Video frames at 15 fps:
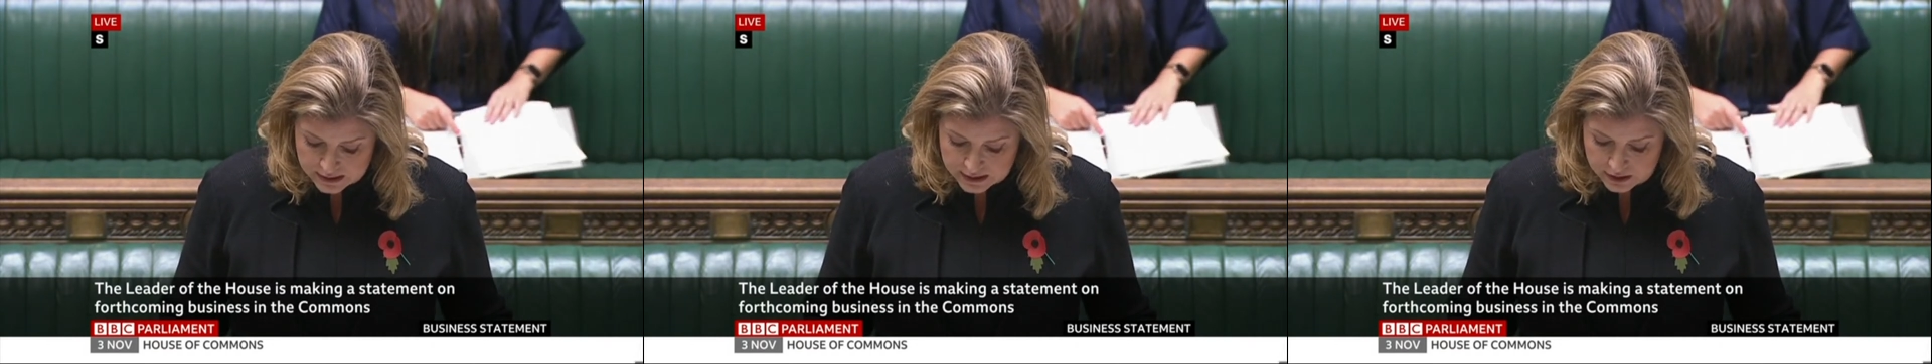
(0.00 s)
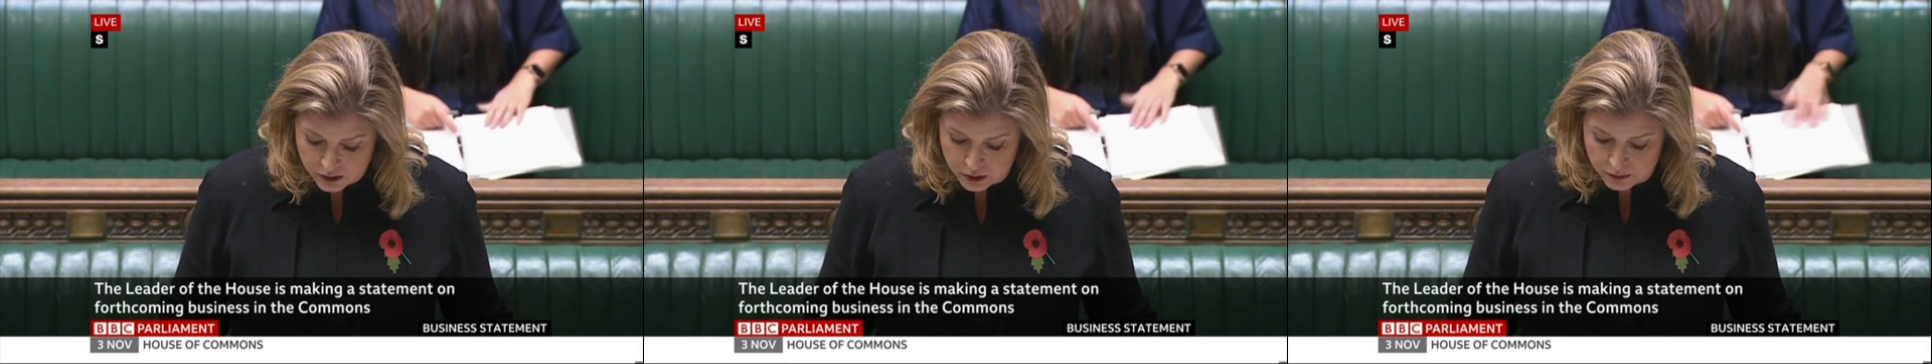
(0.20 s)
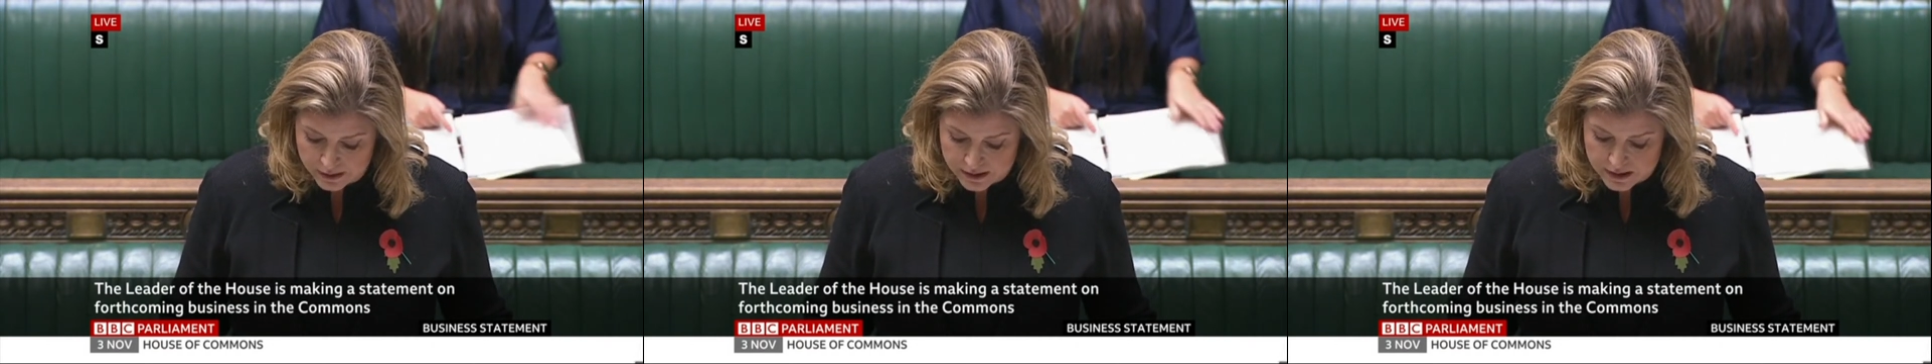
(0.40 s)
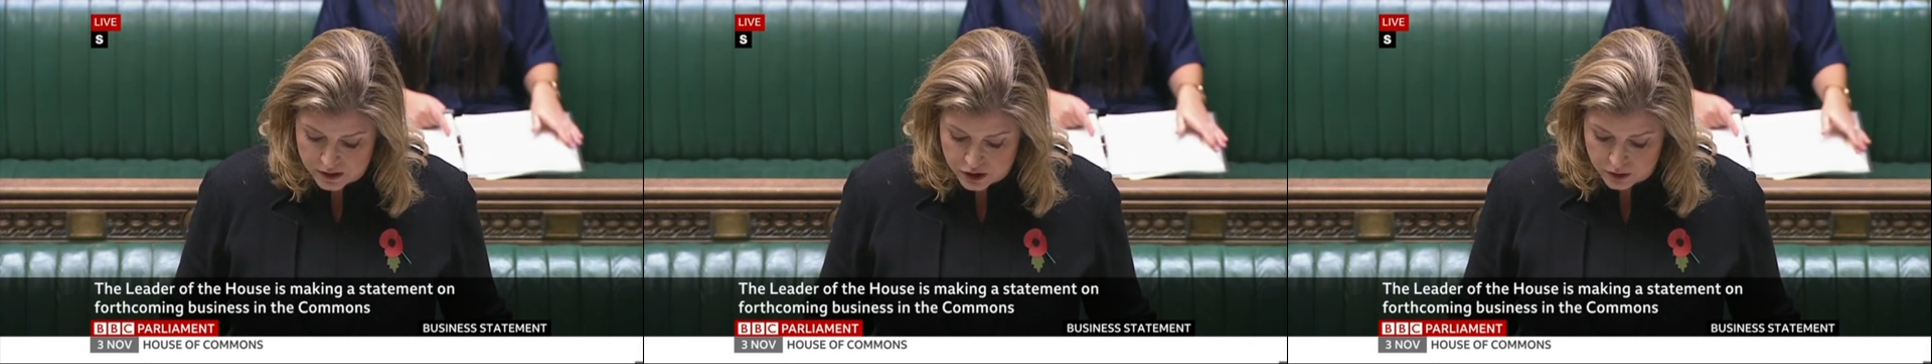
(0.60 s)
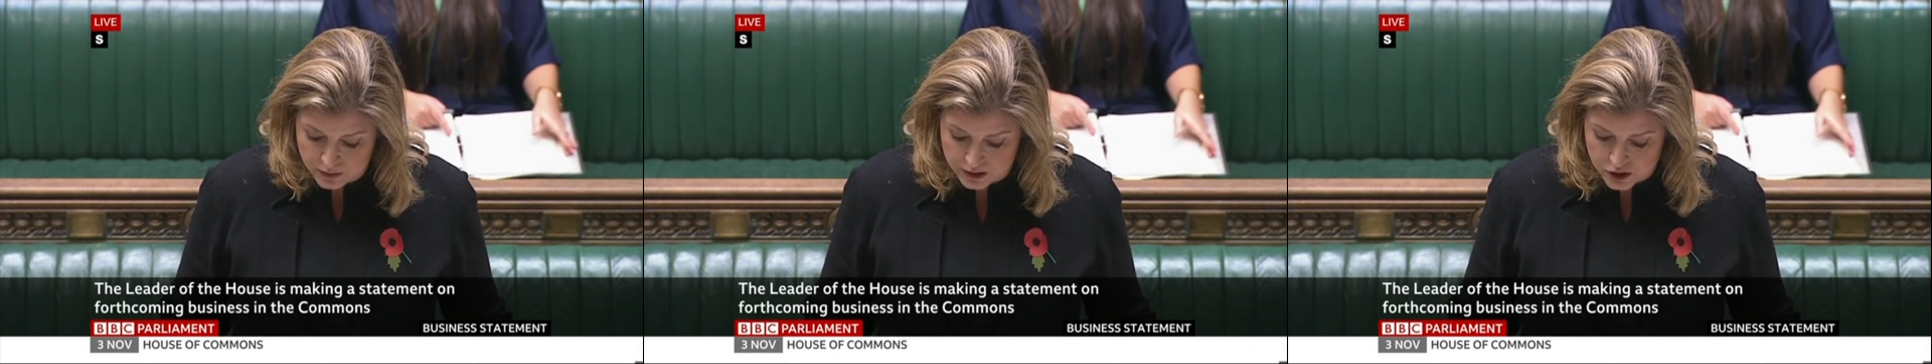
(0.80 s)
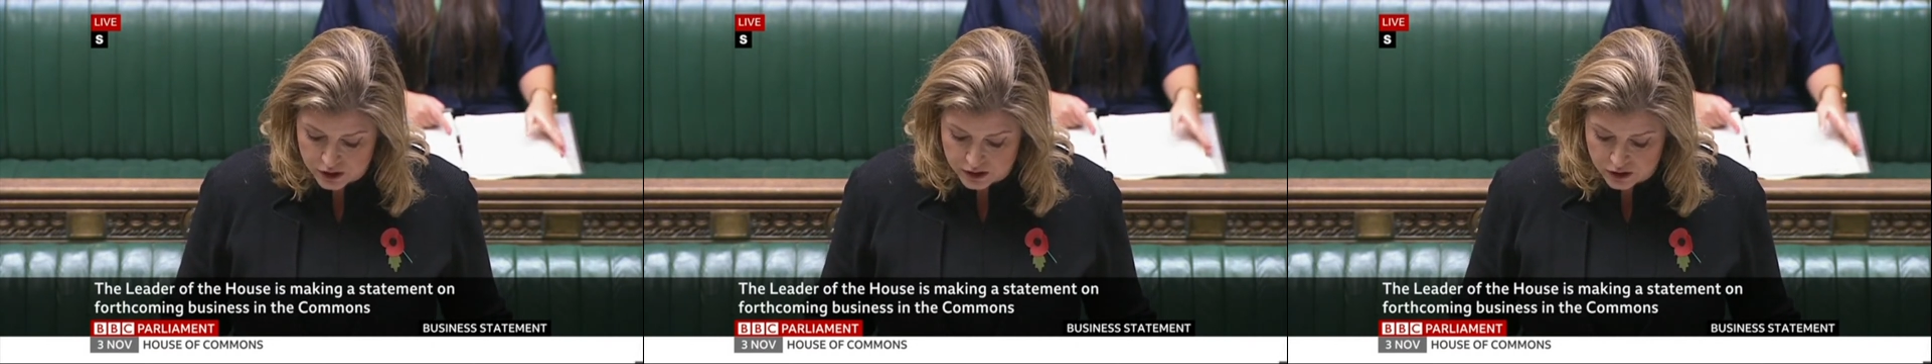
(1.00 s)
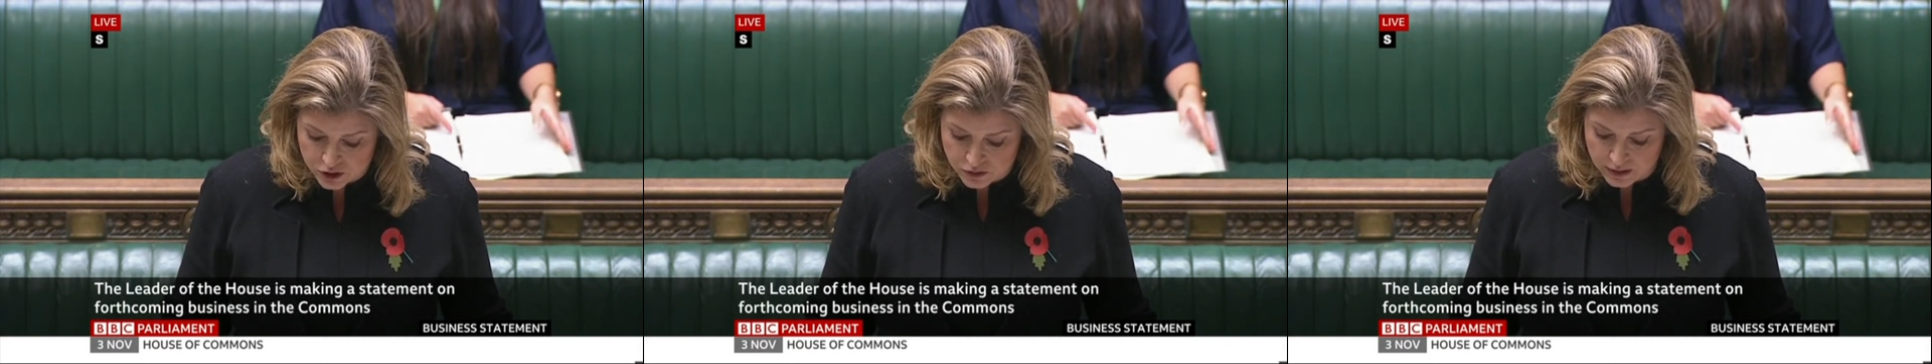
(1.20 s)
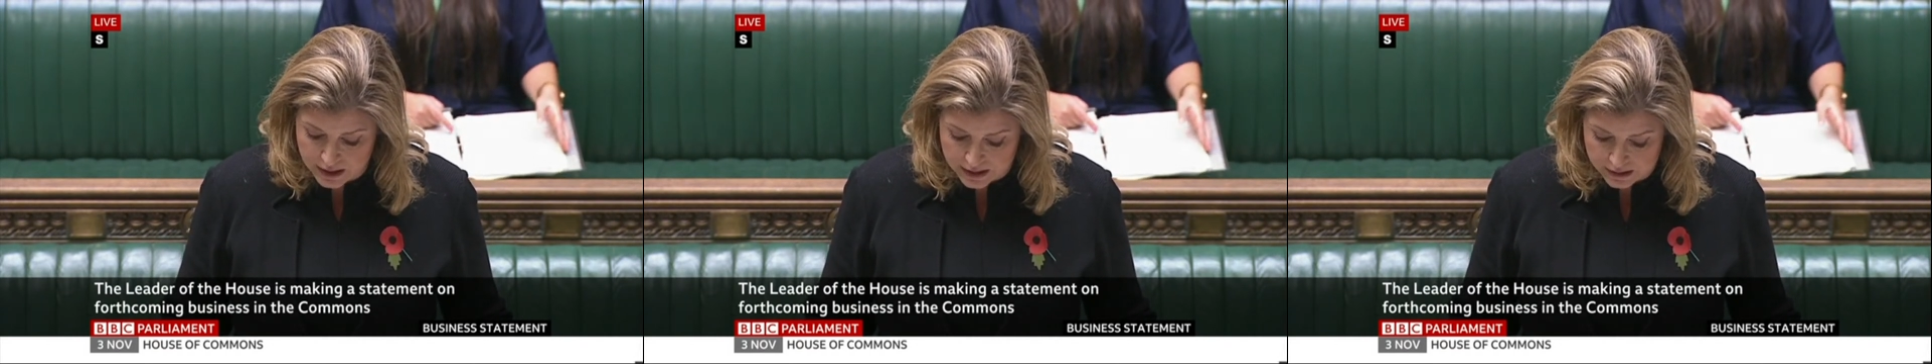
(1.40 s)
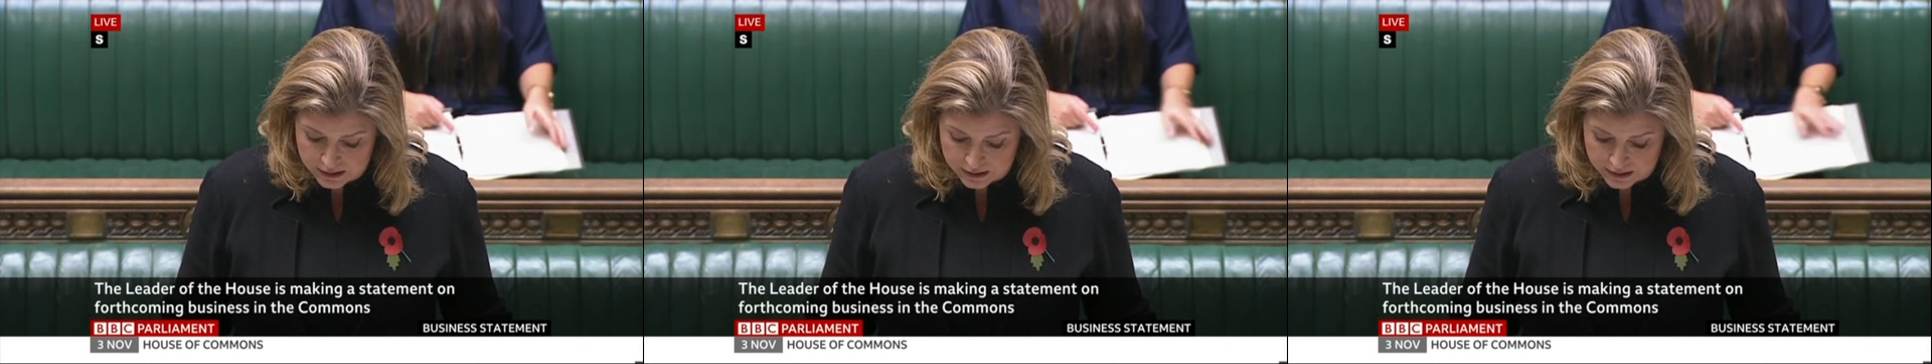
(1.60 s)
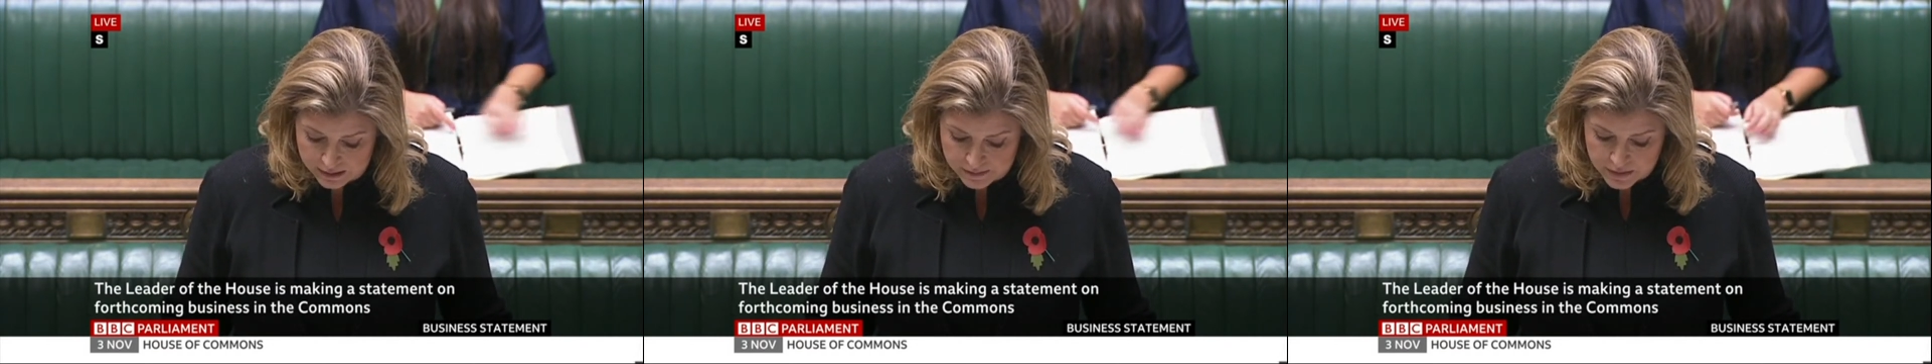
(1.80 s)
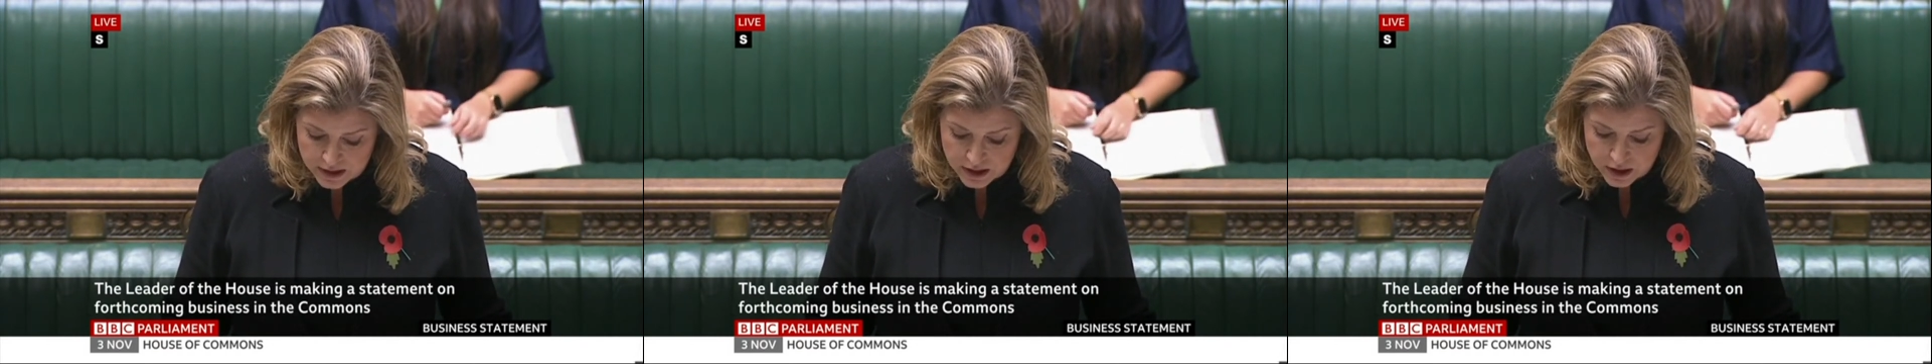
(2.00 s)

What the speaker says: and economic situation in Sri Lanka,